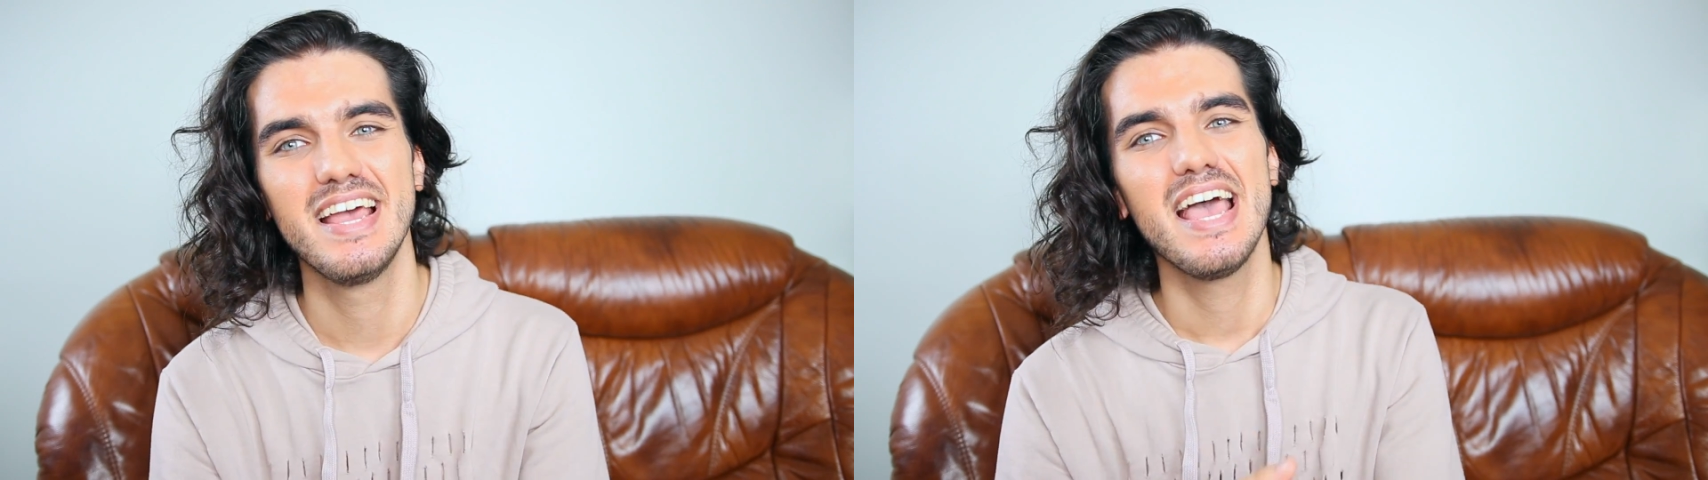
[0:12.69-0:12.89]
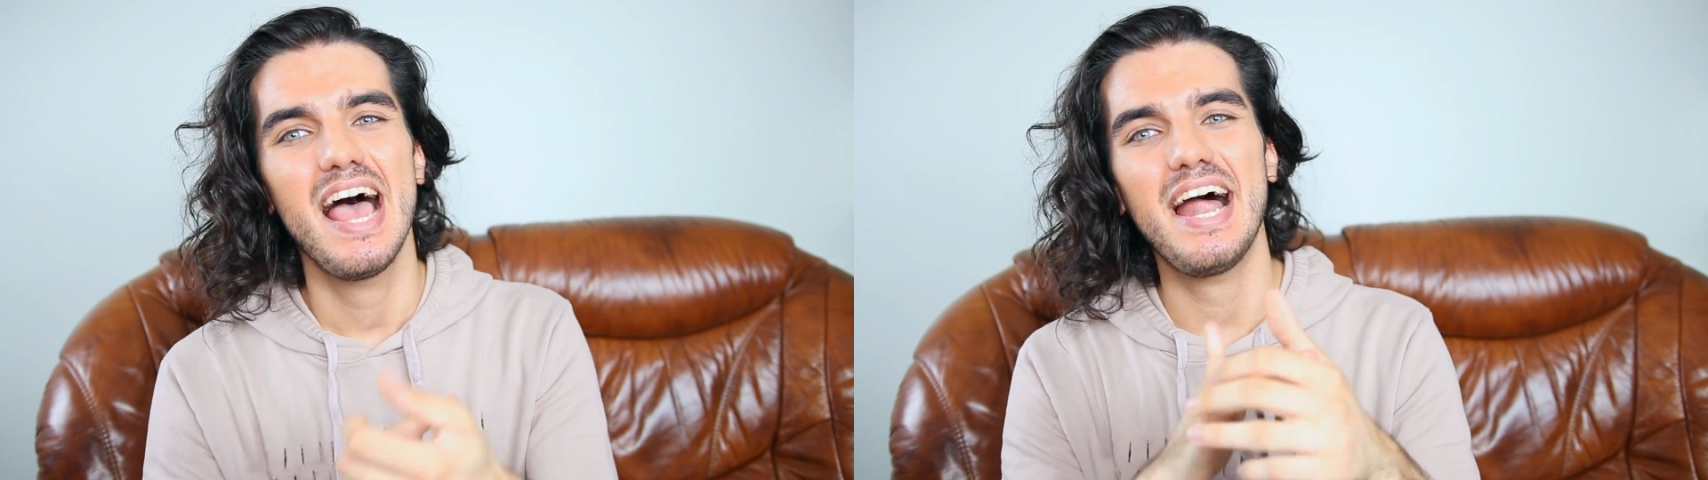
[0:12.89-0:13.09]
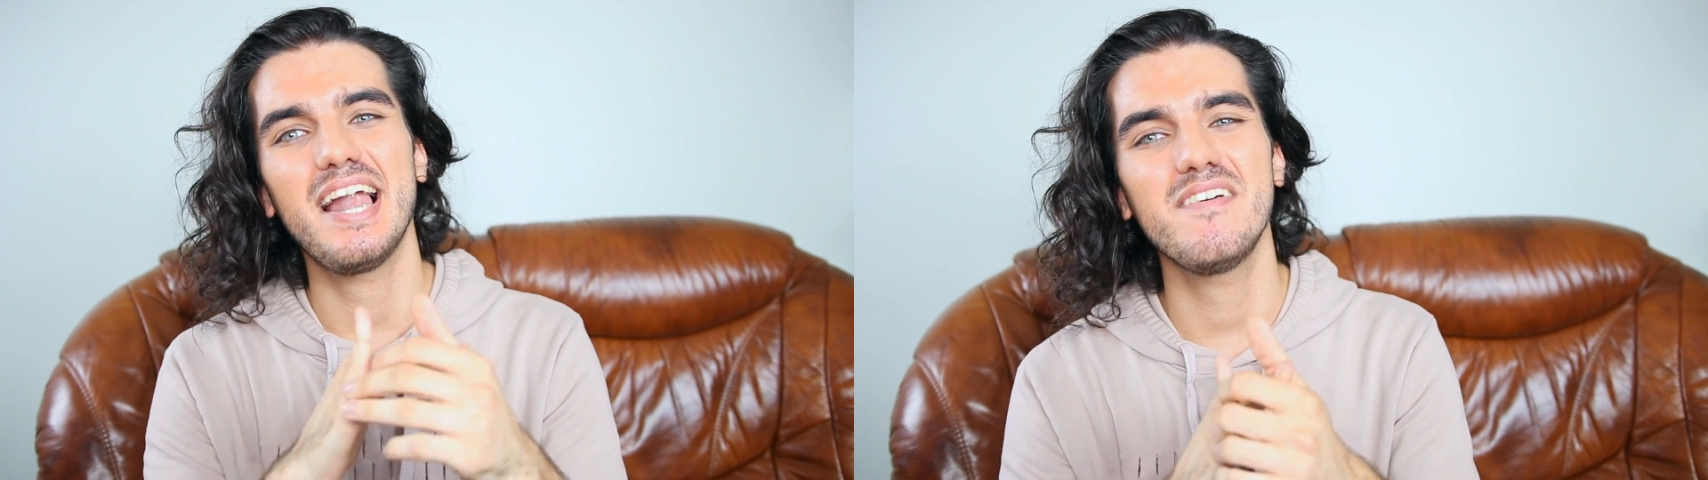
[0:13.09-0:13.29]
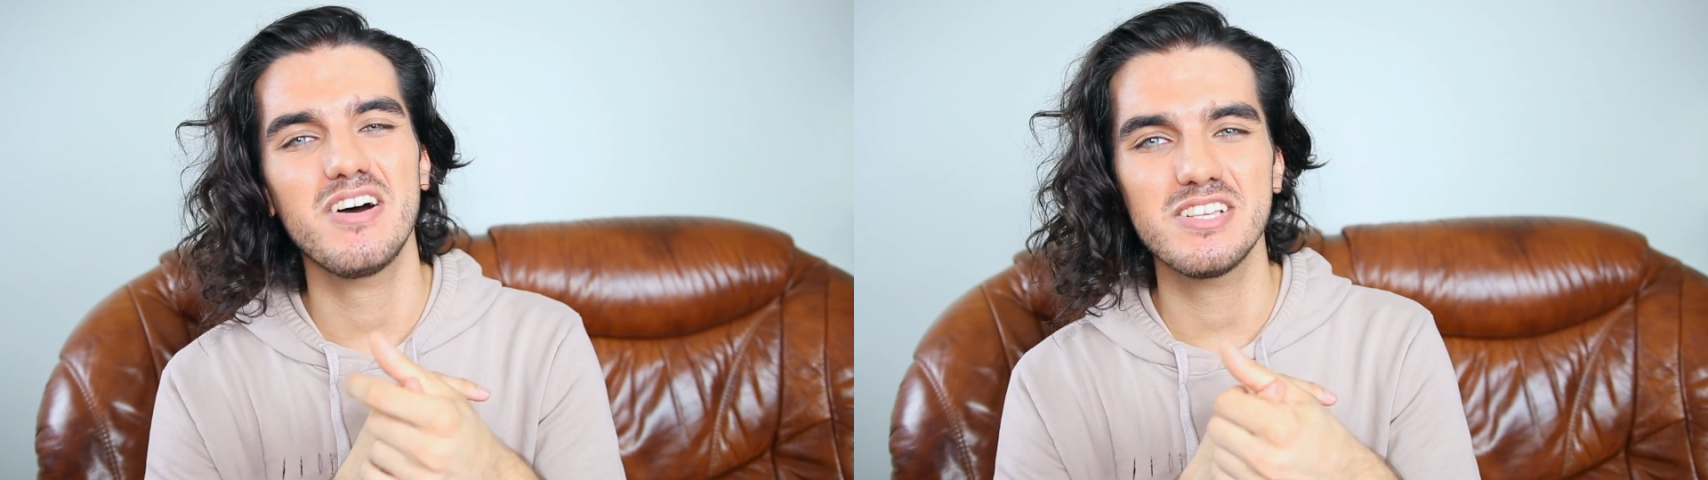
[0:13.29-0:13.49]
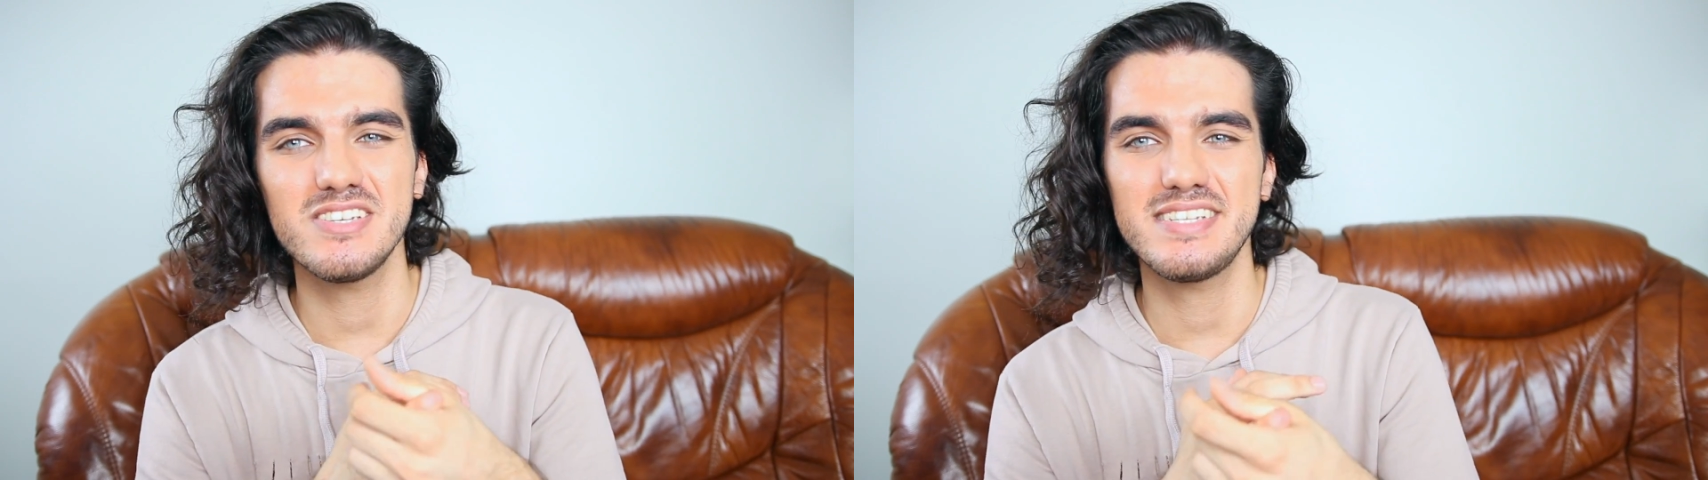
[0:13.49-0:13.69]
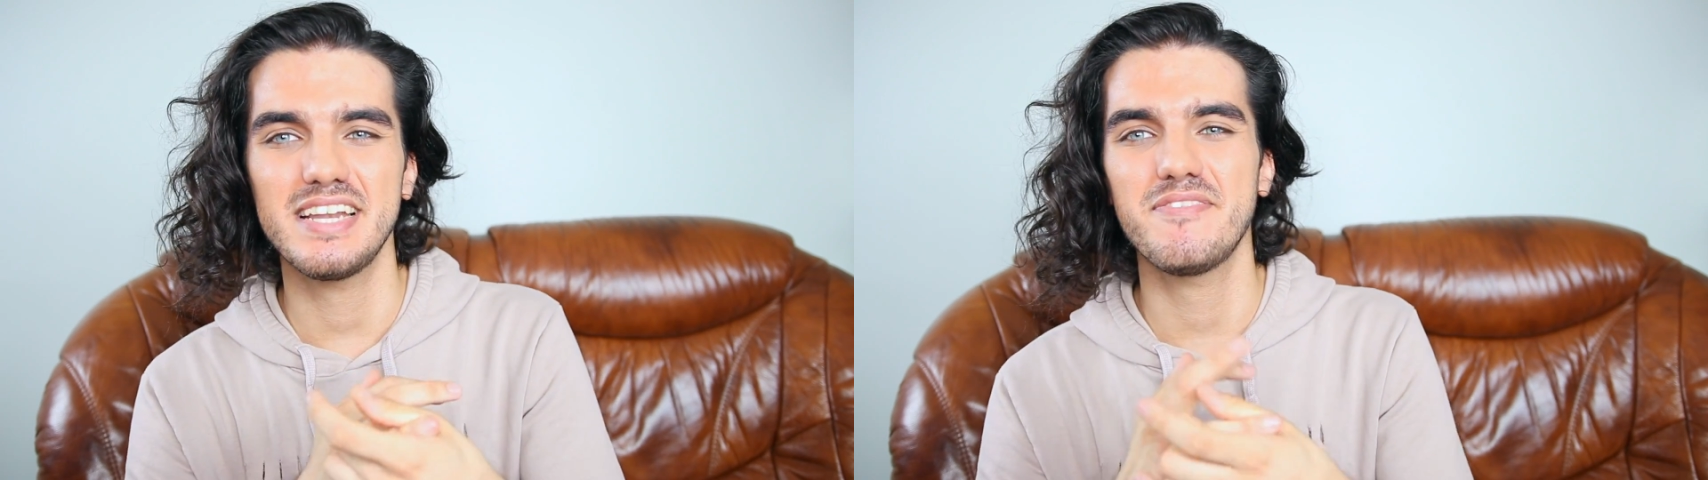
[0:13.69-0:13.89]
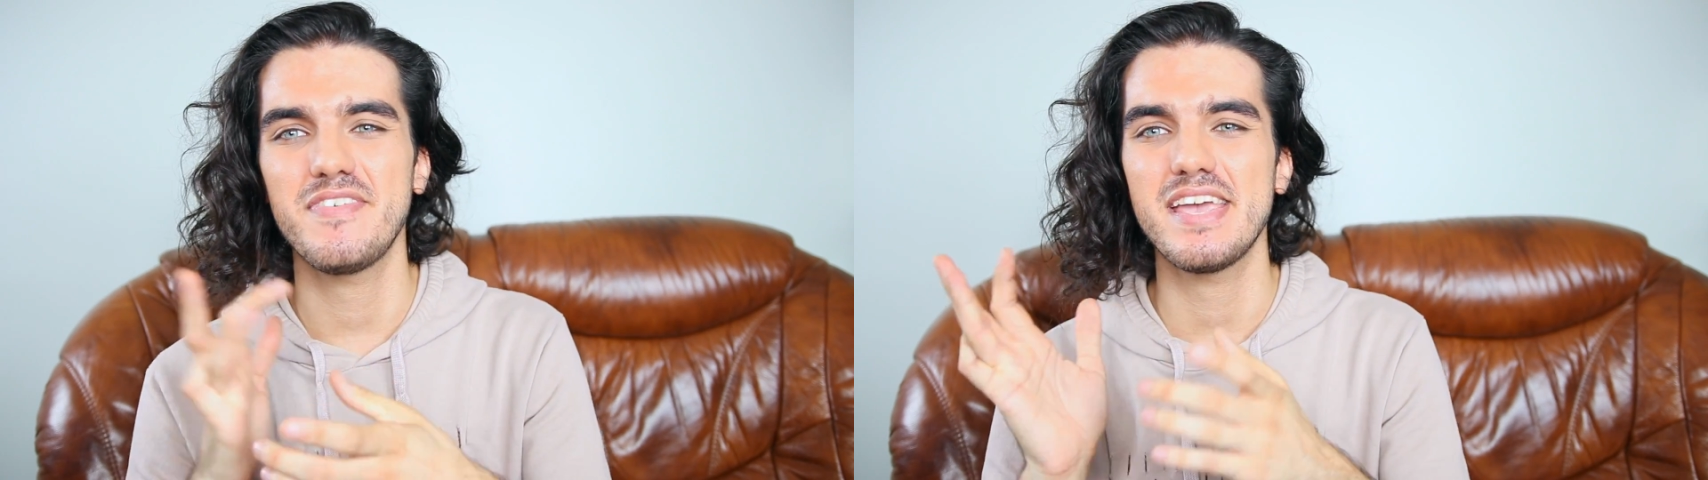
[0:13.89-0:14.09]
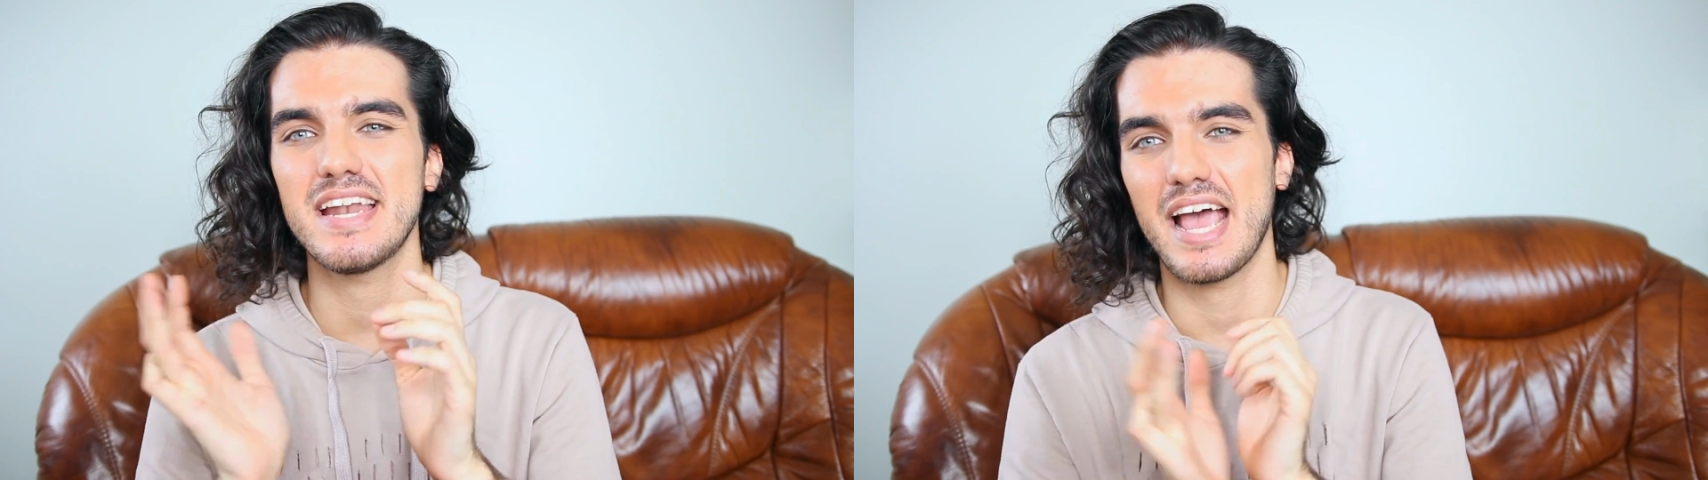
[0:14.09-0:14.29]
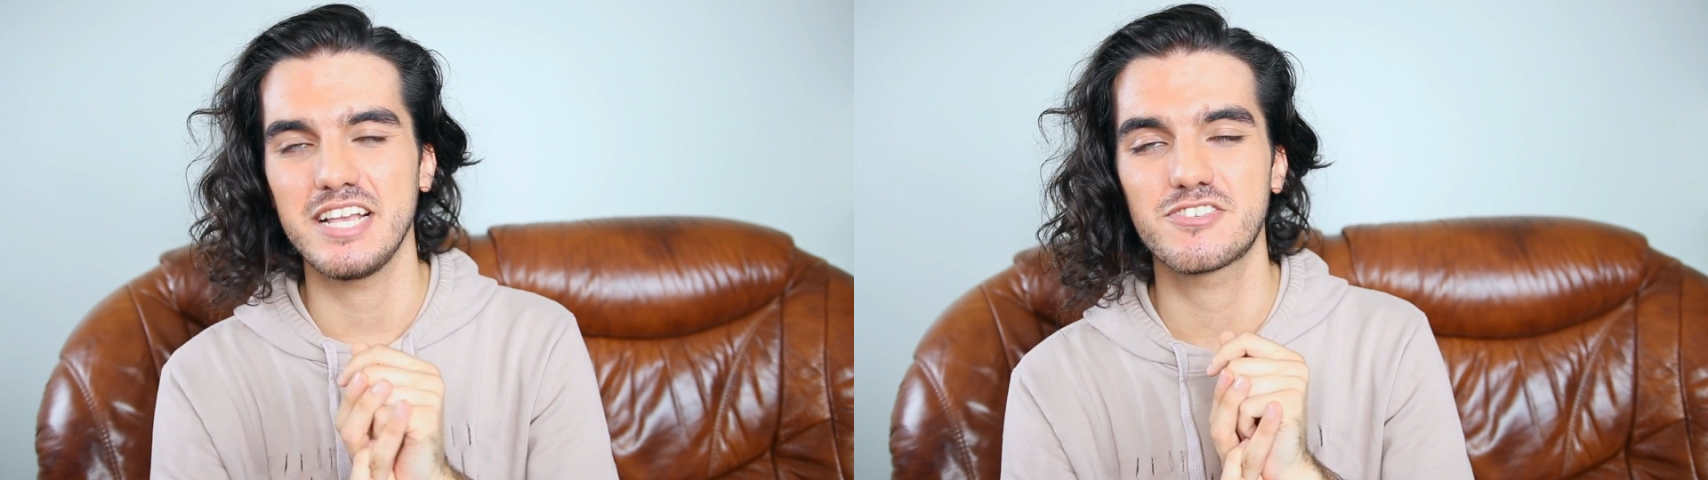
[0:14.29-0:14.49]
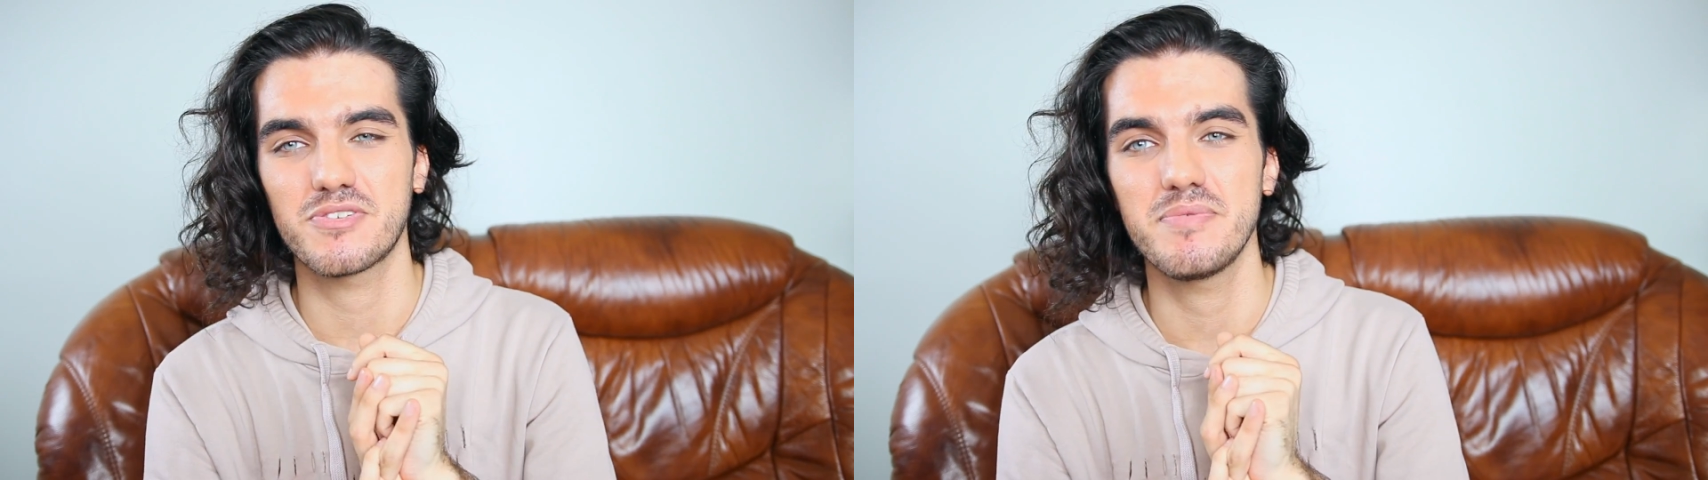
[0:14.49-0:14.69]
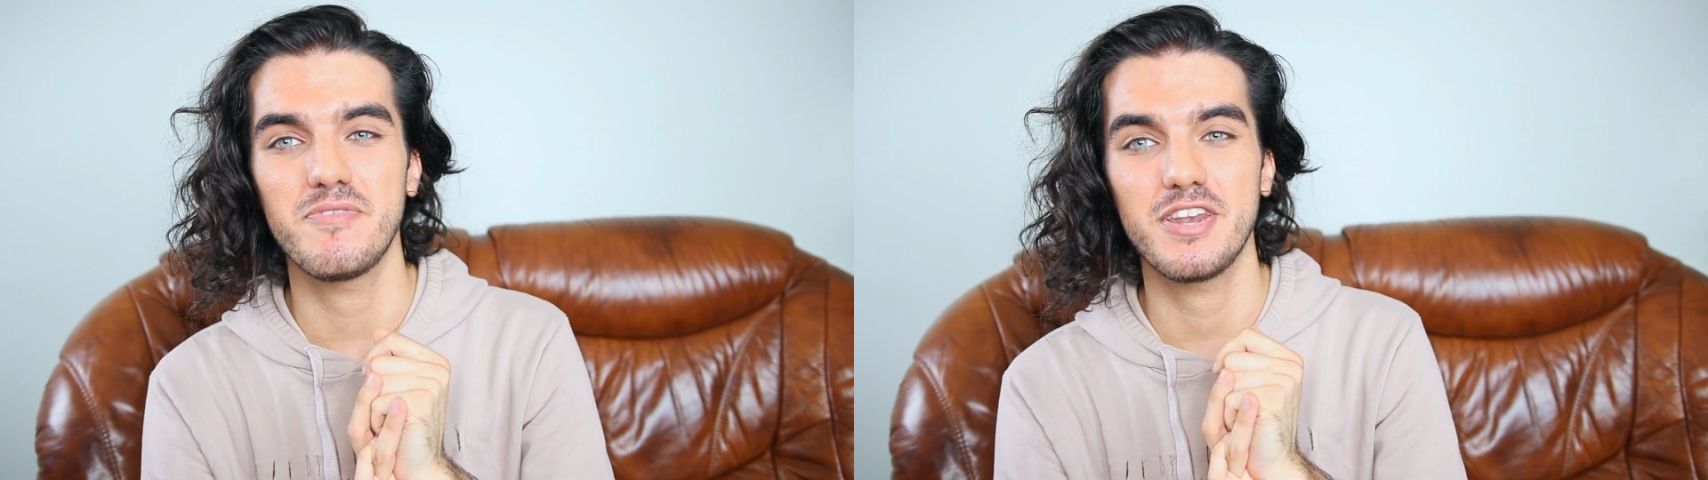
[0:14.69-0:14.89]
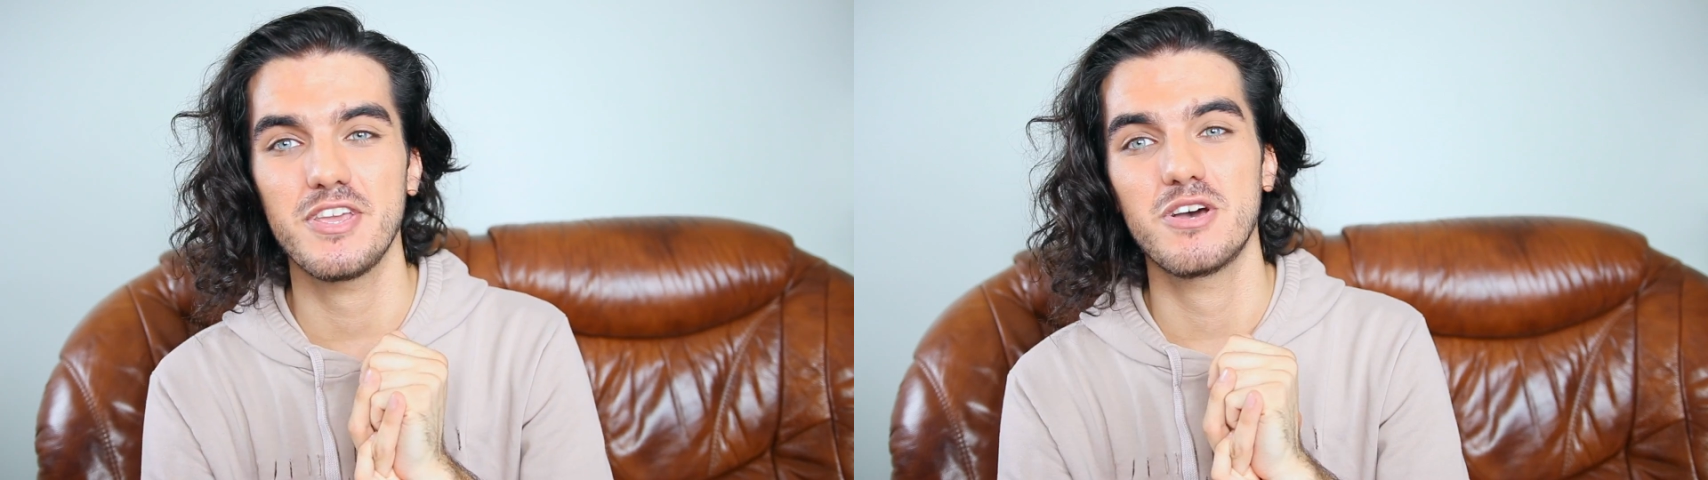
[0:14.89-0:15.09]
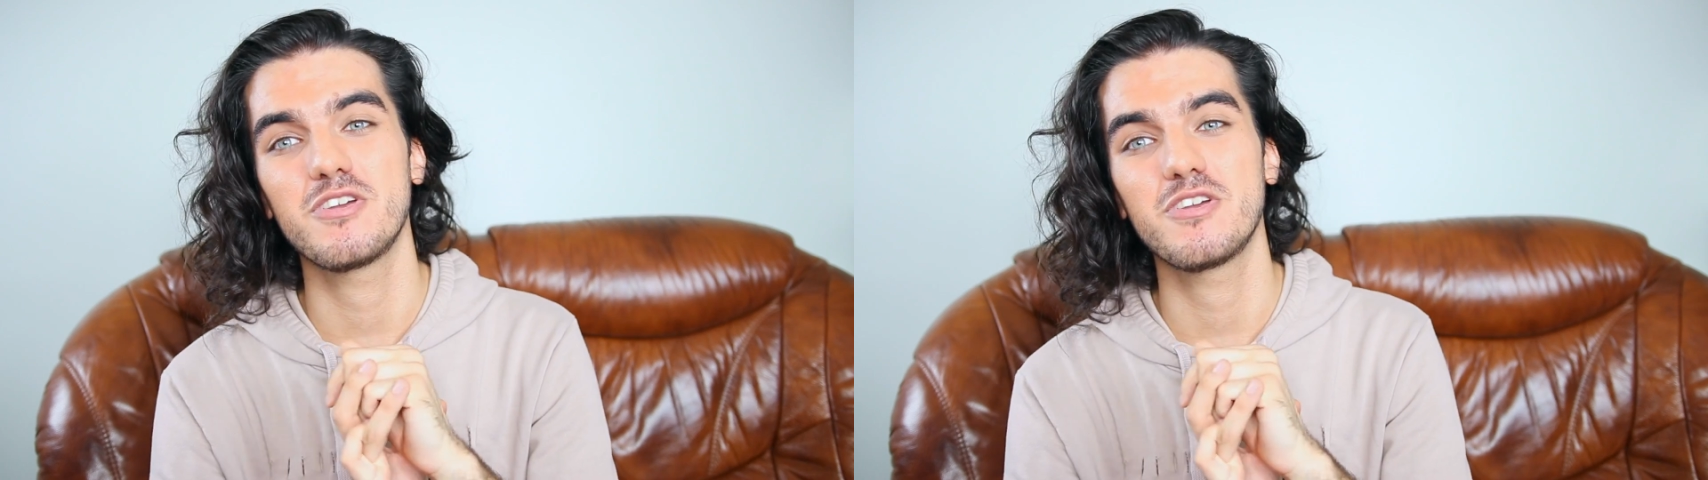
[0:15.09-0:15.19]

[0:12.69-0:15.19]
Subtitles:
And I've also did a vegan ice cream video.